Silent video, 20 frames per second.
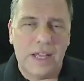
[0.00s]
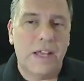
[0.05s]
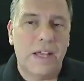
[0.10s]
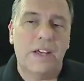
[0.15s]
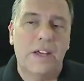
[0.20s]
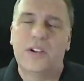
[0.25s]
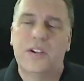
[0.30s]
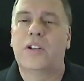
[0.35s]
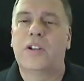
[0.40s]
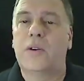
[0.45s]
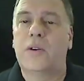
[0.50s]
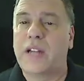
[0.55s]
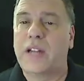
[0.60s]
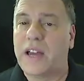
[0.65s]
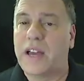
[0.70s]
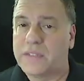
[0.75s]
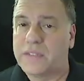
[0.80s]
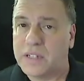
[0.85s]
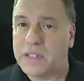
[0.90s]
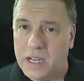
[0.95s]
You don't
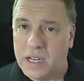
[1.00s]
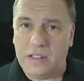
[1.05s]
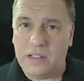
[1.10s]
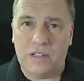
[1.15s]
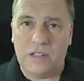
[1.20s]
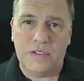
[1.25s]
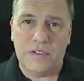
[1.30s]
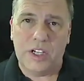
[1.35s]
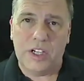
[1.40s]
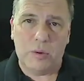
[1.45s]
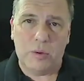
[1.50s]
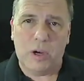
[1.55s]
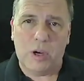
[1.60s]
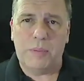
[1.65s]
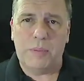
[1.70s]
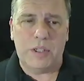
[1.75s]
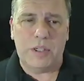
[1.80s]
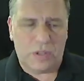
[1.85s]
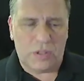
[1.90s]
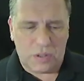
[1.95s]
have to cut the video
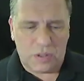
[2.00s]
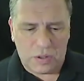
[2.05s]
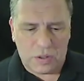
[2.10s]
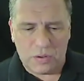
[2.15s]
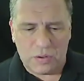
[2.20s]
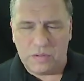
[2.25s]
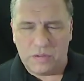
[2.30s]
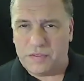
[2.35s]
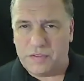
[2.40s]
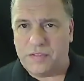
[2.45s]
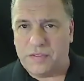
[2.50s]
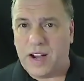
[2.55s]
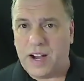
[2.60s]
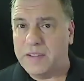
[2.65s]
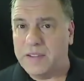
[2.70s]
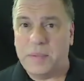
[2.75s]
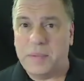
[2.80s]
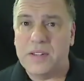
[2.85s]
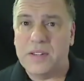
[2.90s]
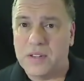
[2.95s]
up into
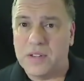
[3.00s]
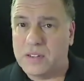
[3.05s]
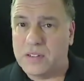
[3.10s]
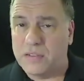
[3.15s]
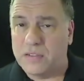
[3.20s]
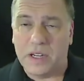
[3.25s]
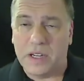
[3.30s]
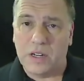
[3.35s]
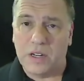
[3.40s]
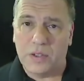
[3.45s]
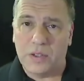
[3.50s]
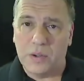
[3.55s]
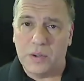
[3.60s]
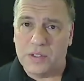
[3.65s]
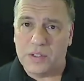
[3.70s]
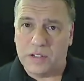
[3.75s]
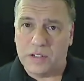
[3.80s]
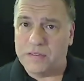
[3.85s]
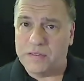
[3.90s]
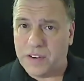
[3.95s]
five pieces if you're going to
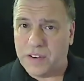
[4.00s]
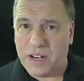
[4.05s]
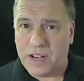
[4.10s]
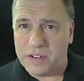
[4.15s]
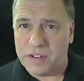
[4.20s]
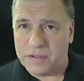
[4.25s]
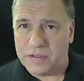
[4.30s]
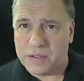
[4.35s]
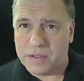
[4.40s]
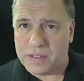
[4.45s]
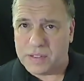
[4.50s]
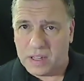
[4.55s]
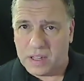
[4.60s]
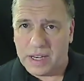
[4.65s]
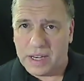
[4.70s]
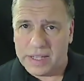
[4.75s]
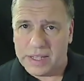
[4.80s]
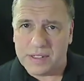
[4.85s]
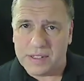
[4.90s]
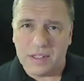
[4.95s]
use it in five different
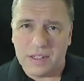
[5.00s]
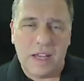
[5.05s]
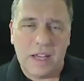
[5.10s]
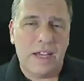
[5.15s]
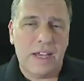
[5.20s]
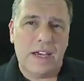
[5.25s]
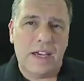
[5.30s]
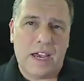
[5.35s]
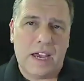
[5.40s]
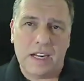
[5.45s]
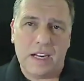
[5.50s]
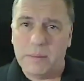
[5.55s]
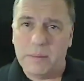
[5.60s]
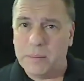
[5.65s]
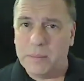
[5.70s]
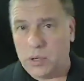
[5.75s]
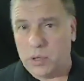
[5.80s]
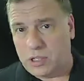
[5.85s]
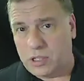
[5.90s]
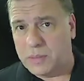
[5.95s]
slides and
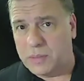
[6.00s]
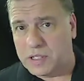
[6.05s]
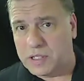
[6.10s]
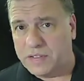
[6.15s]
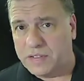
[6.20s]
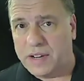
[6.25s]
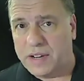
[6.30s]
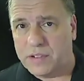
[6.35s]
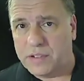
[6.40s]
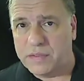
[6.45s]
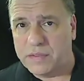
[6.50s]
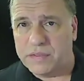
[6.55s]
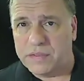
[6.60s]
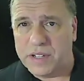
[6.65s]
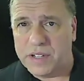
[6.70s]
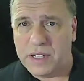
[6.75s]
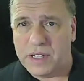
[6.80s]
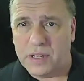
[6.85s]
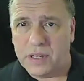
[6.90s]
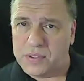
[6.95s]
import them as five different
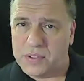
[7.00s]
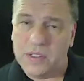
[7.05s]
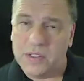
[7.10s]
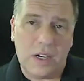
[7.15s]
videos.